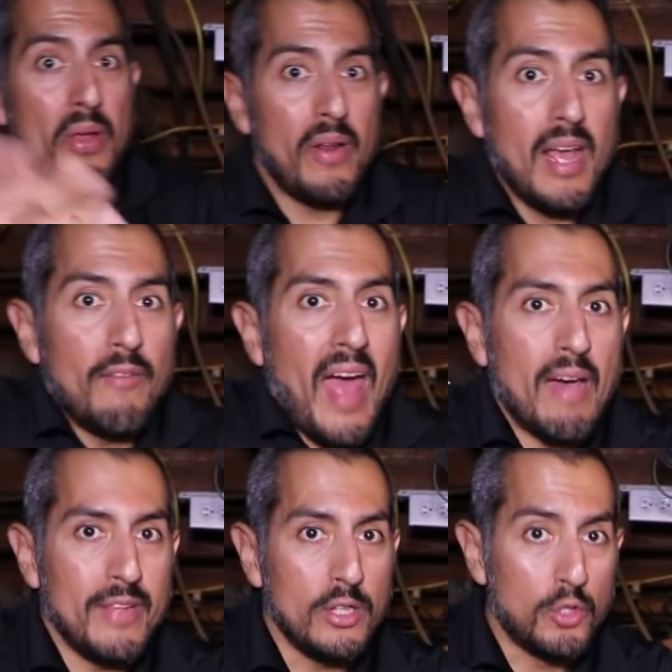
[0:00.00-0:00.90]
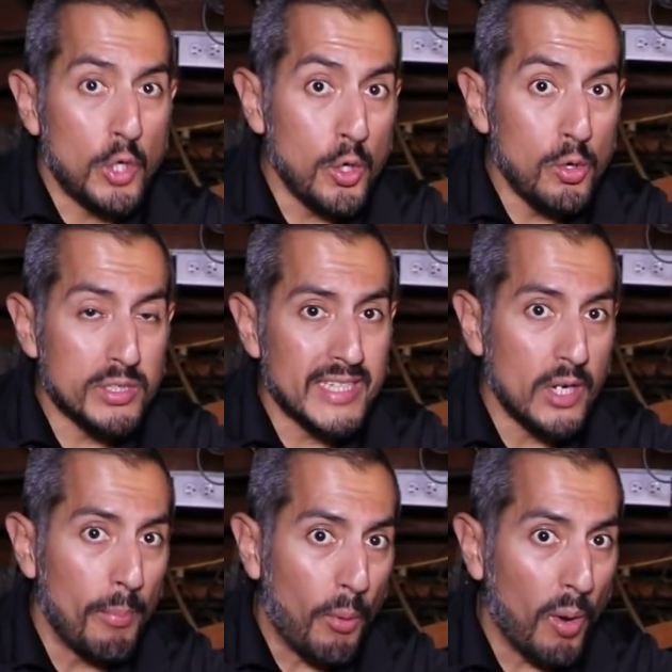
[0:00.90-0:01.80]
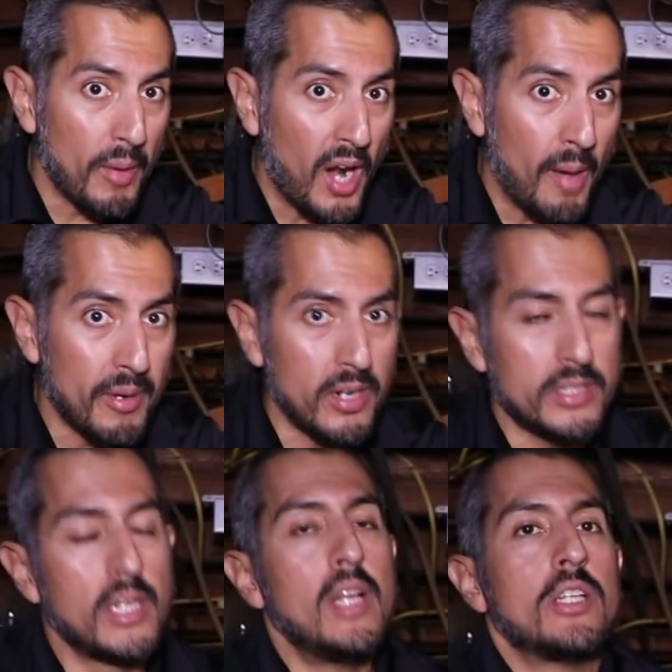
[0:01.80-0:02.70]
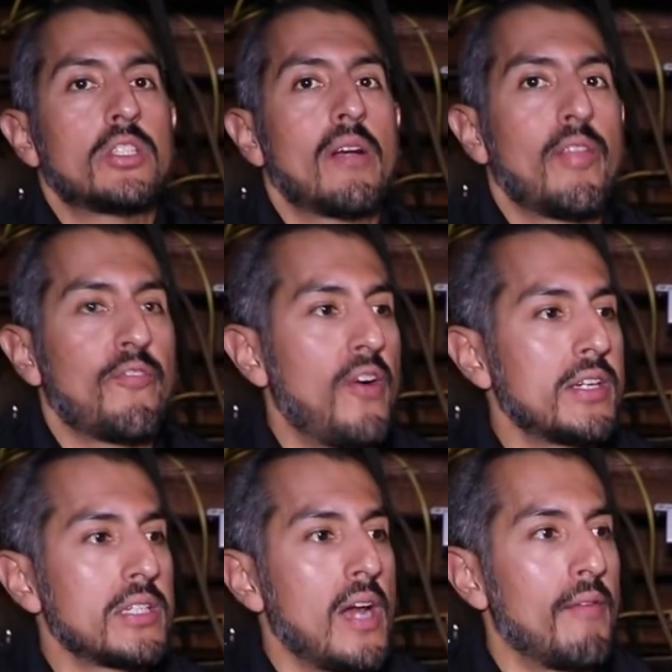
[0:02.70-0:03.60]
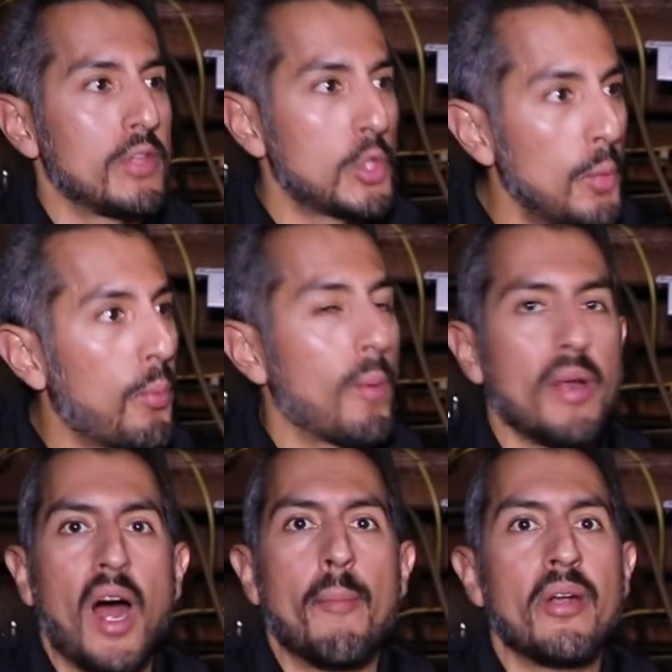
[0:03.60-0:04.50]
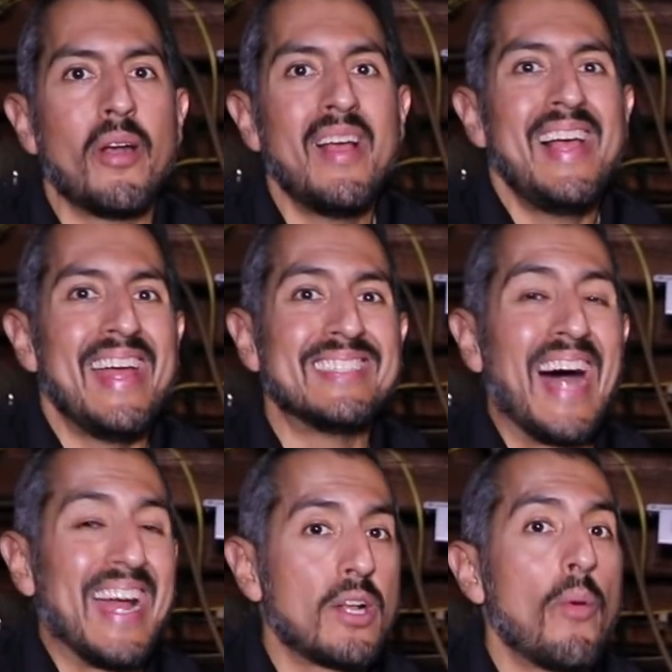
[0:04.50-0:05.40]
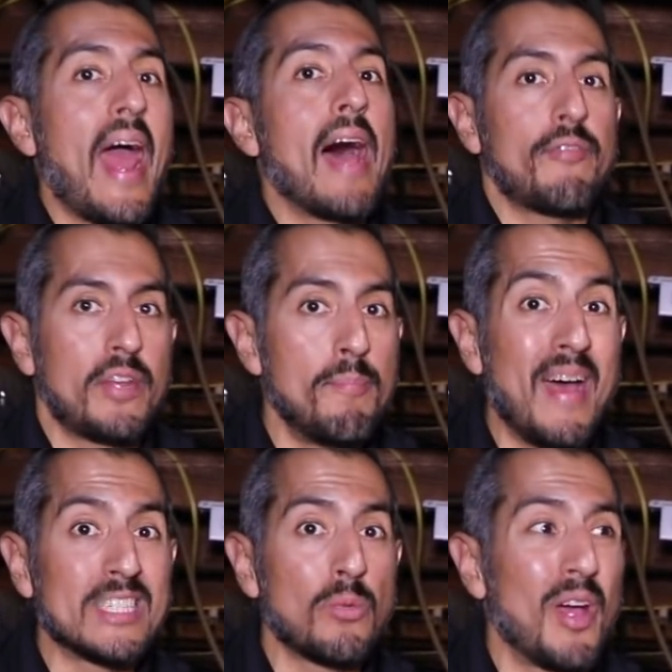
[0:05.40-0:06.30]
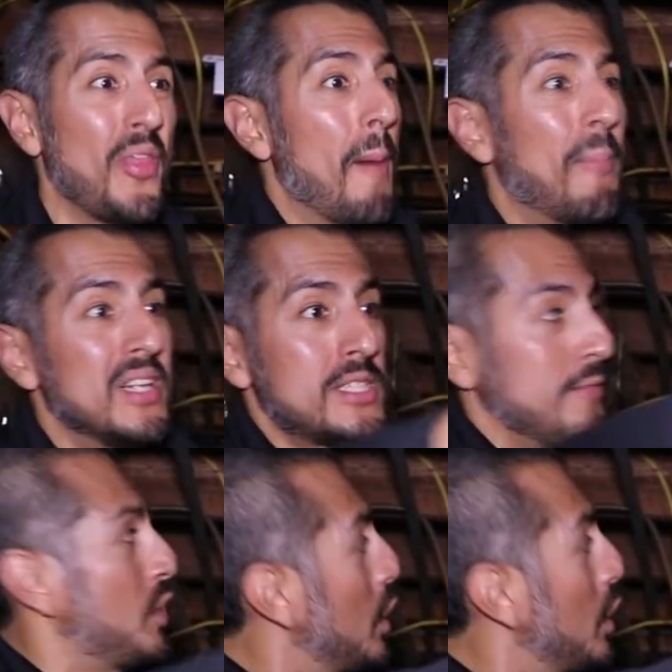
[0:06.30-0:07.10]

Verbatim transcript: Beauty of having two single port manometers serve the function of a dual port manometer is I don't have to mess with a bunch of